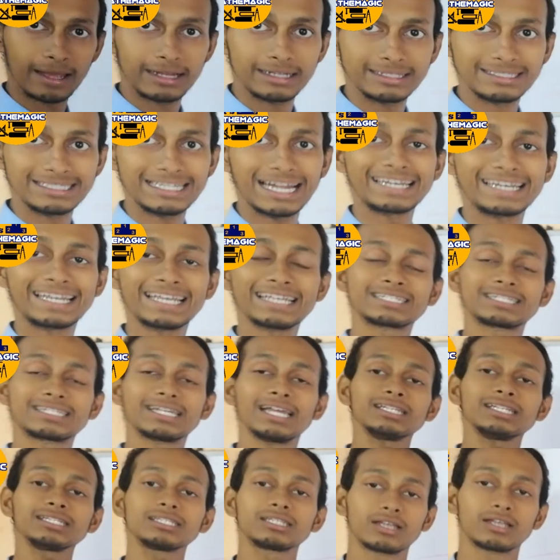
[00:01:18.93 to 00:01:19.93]
the
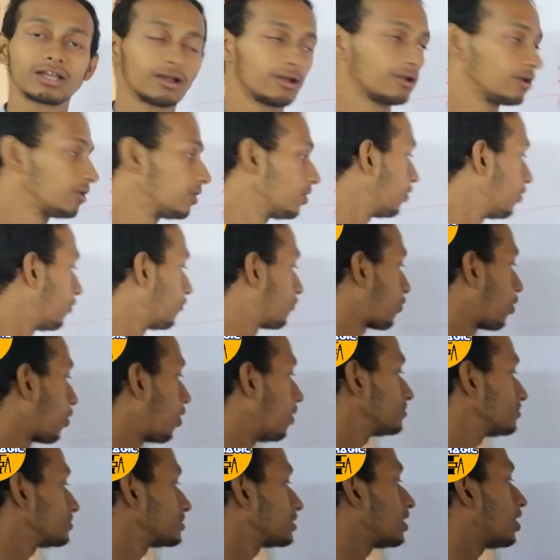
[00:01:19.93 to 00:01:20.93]
distance
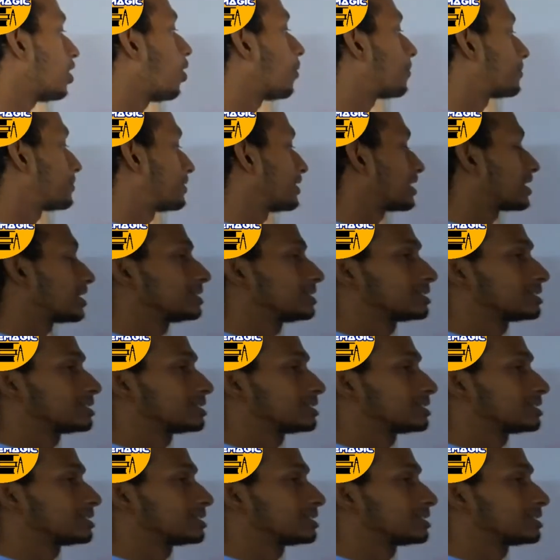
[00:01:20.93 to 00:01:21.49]
from the optical